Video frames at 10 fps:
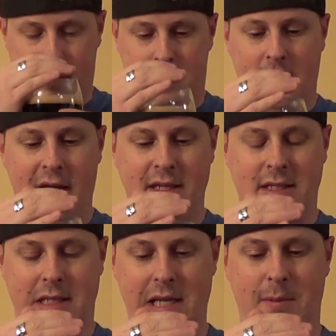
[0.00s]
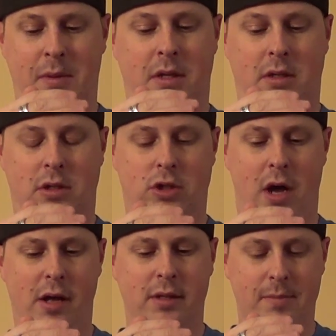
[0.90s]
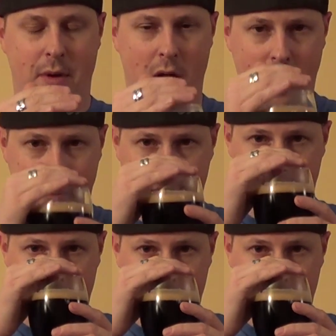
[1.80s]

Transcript: nice deep chocolate malt.